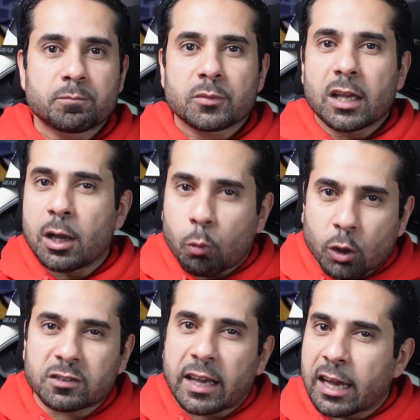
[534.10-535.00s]
It was
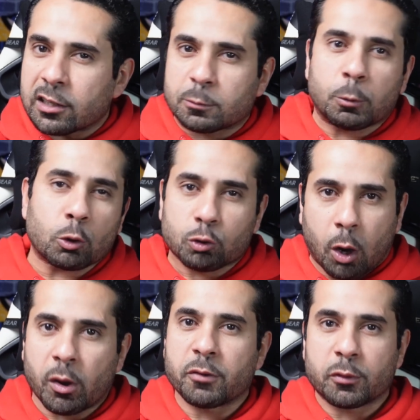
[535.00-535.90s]
against Porto
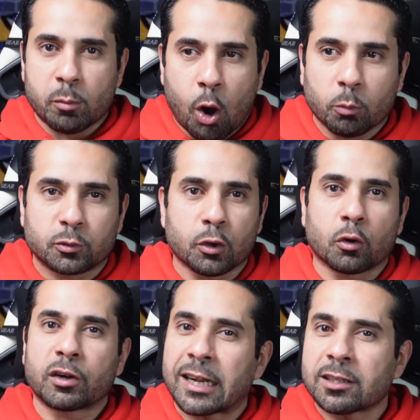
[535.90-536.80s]
away from home. So
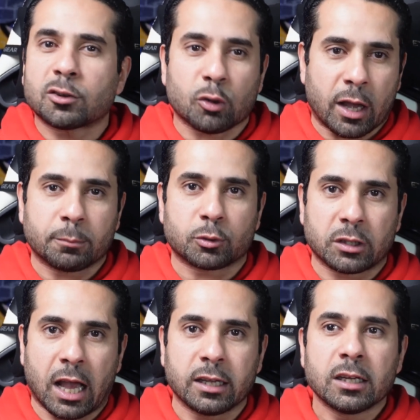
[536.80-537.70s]
credit to him
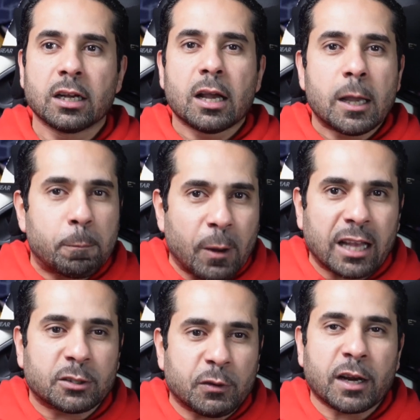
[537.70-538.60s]
today. He played
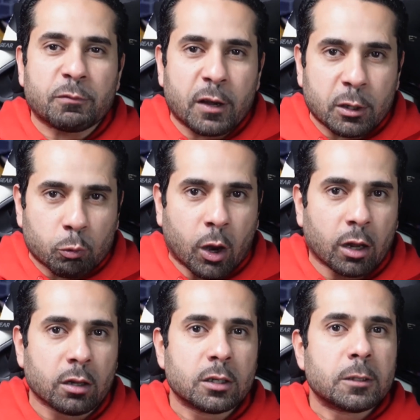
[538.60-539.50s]
very, very
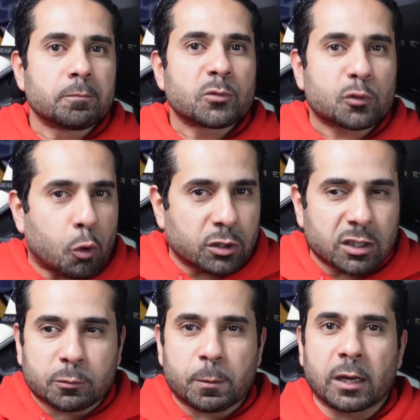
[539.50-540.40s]
well, scored
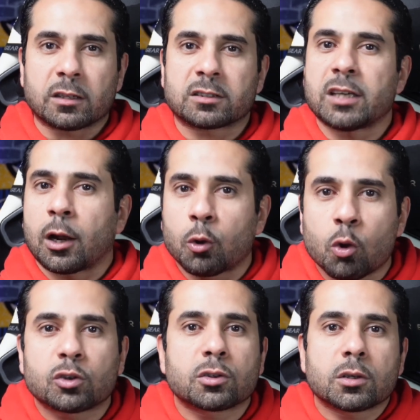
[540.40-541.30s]
penalty, and
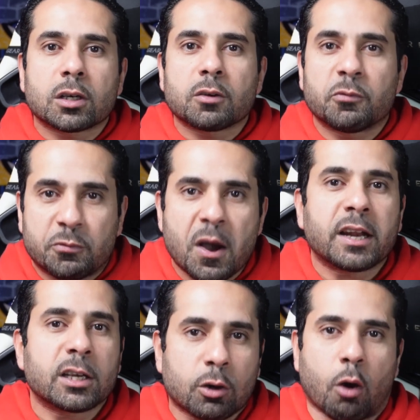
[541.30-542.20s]
looked very
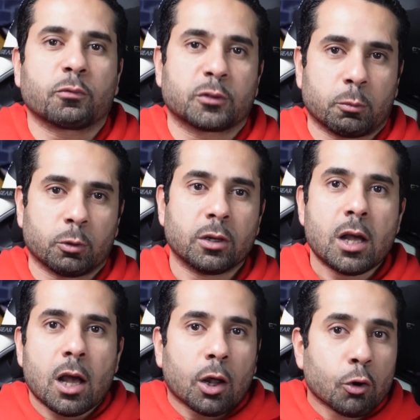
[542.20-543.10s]
comfortable.
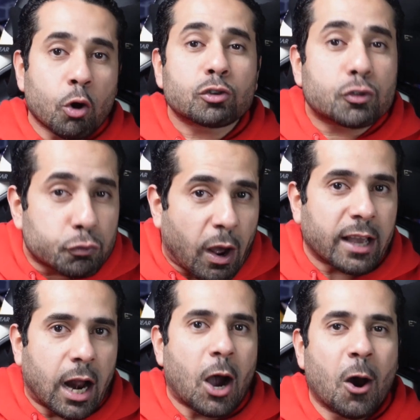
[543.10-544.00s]
Looked right
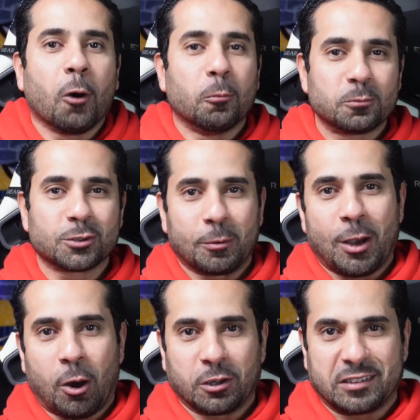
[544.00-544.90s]
at home, to be
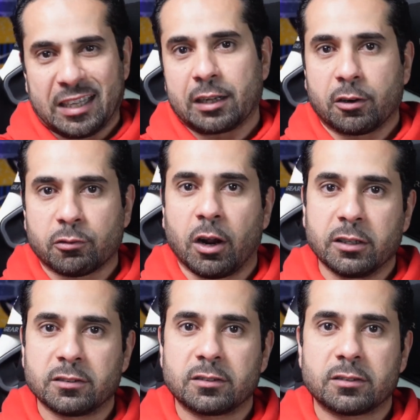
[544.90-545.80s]
honest, Declan
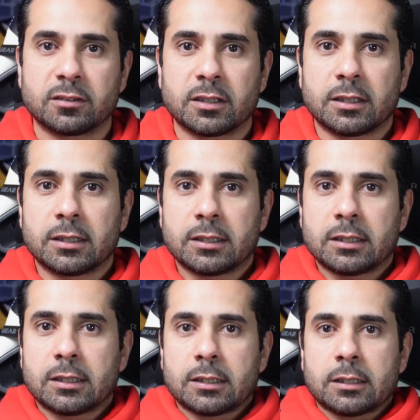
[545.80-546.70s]
Rice.
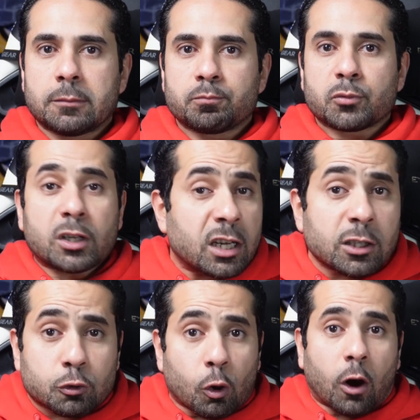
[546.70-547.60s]
Credit
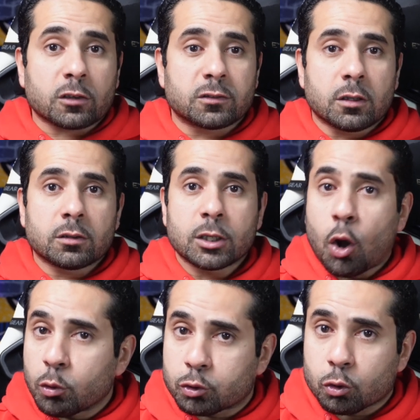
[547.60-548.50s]
to Arsenal. They're going
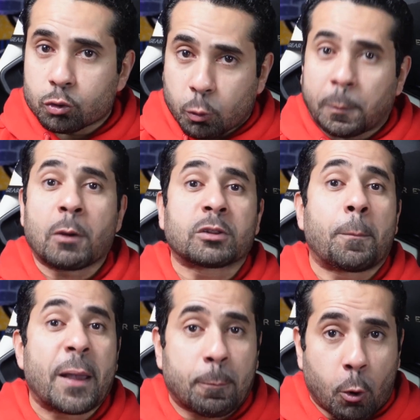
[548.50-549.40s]
to play with the
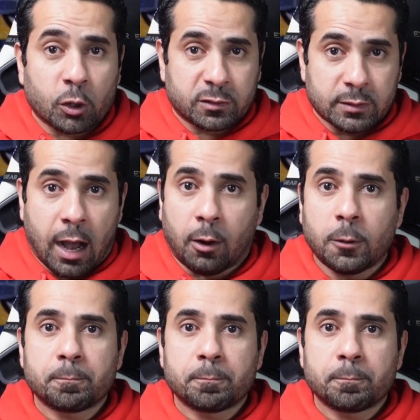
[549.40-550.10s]
big boys now.